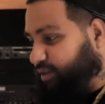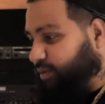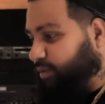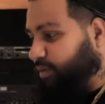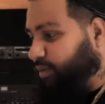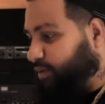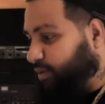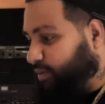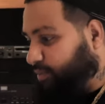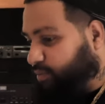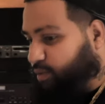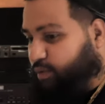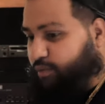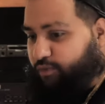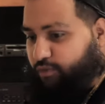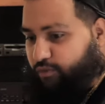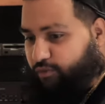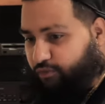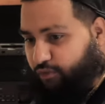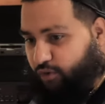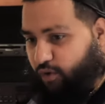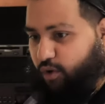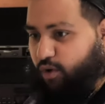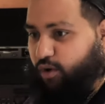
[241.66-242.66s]
Moving
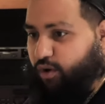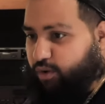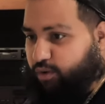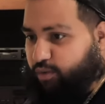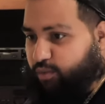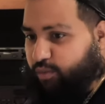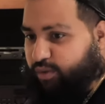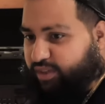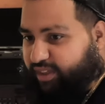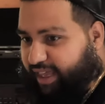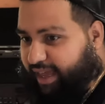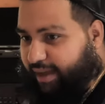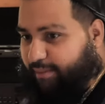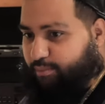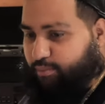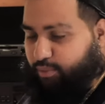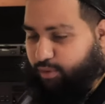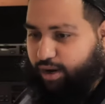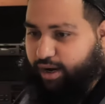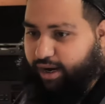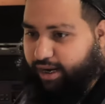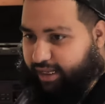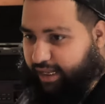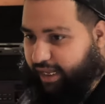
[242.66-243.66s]
forward with that
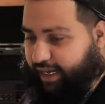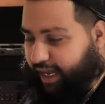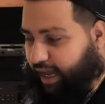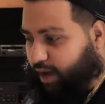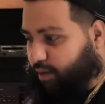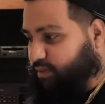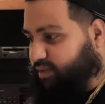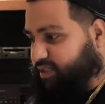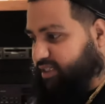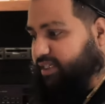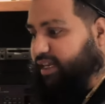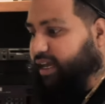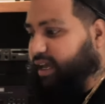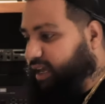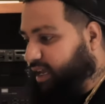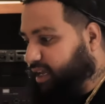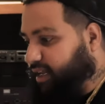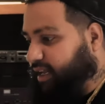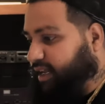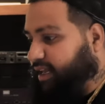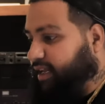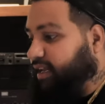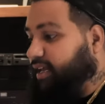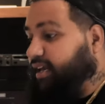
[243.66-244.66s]
brand, like I was saying,
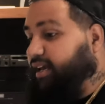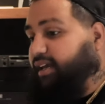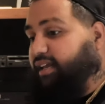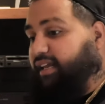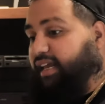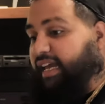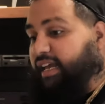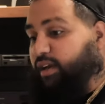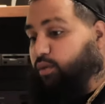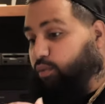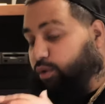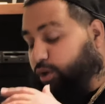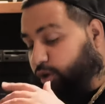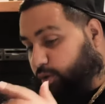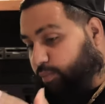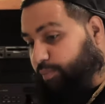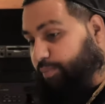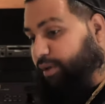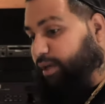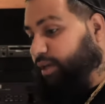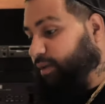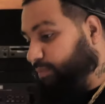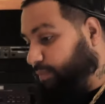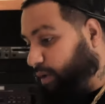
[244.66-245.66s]
and it will
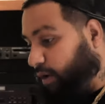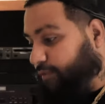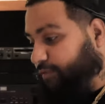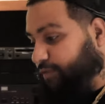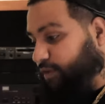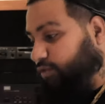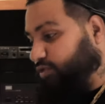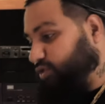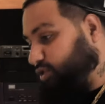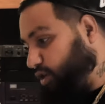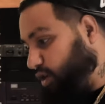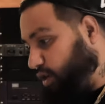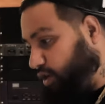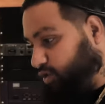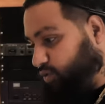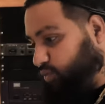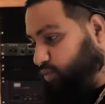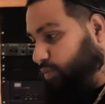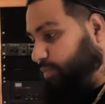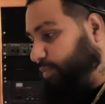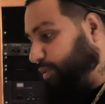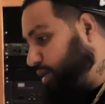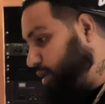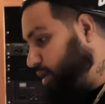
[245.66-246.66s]
be, both those songs
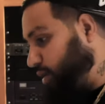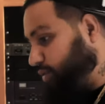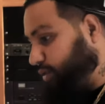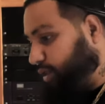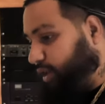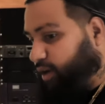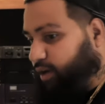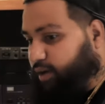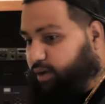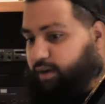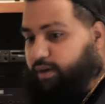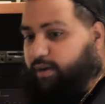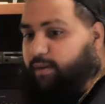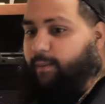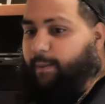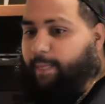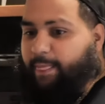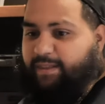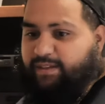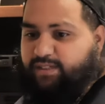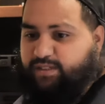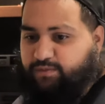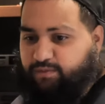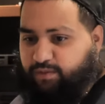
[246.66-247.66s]
will be on there.
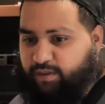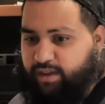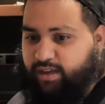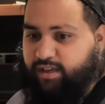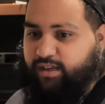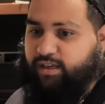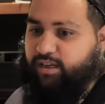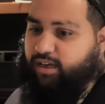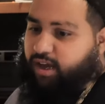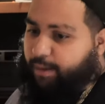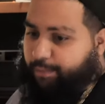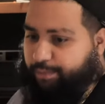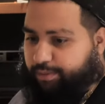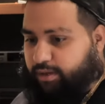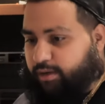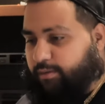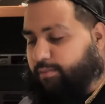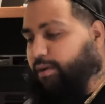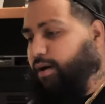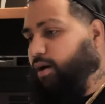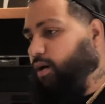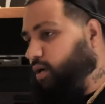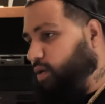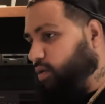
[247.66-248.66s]
And a couple of
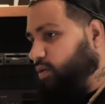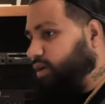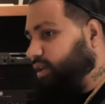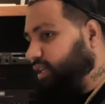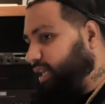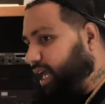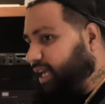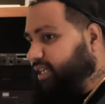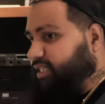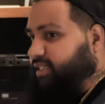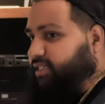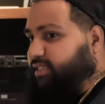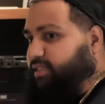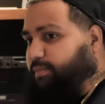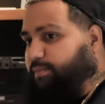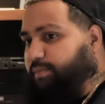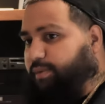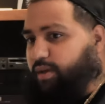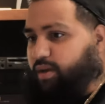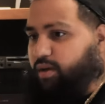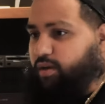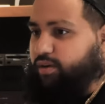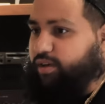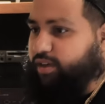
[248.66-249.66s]
my old classics will
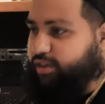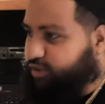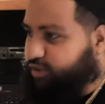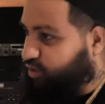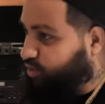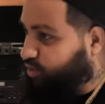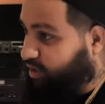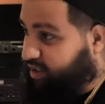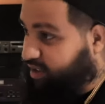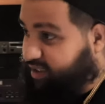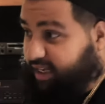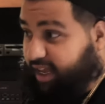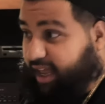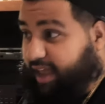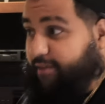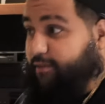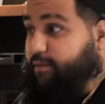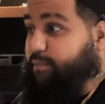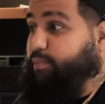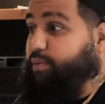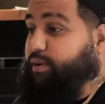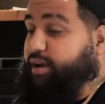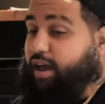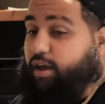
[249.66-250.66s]
be on there too, because I
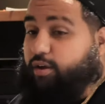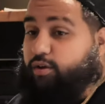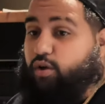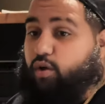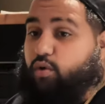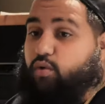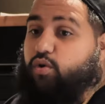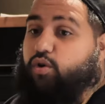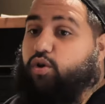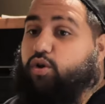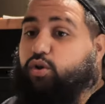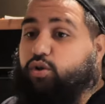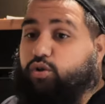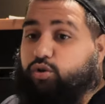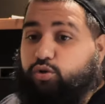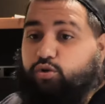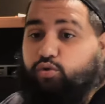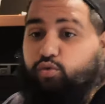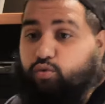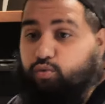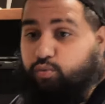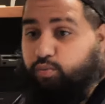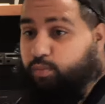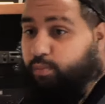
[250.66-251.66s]
haven't put out no
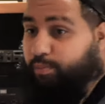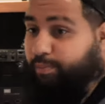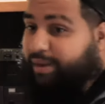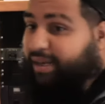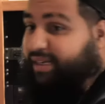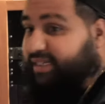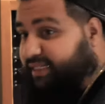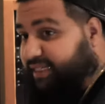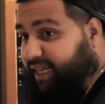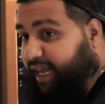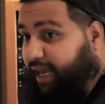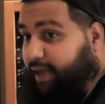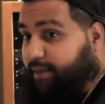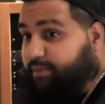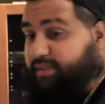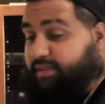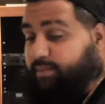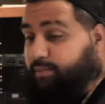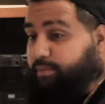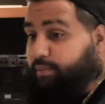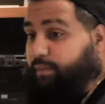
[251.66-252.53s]
new mixtapes.